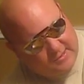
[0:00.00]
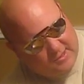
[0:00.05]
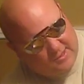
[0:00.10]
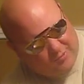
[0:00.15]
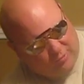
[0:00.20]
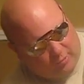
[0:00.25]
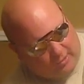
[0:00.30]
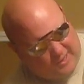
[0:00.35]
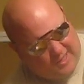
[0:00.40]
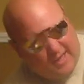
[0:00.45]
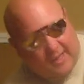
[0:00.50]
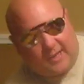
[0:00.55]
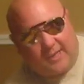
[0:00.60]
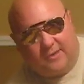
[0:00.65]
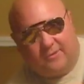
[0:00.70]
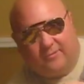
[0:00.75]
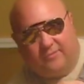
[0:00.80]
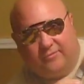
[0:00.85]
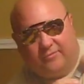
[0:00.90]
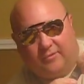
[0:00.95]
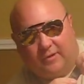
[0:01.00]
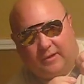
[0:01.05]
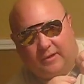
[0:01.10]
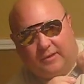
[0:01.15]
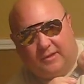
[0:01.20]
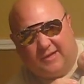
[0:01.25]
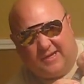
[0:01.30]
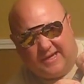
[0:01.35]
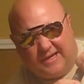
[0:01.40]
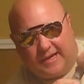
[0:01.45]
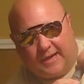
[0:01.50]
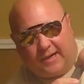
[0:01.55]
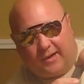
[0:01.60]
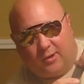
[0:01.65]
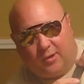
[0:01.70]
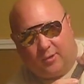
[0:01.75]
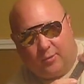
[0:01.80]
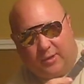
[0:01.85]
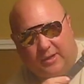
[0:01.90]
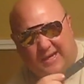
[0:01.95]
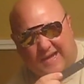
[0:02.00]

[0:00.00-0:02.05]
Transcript: were kind of narrow and